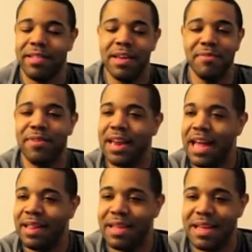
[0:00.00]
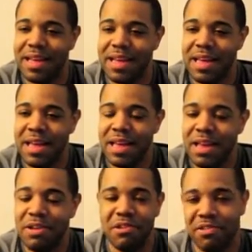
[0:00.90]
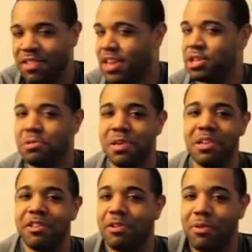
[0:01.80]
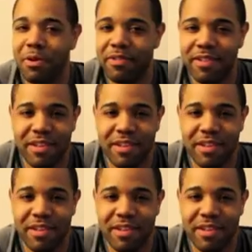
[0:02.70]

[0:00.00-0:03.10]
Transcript: Think of it as a, you know, sexual intercourse.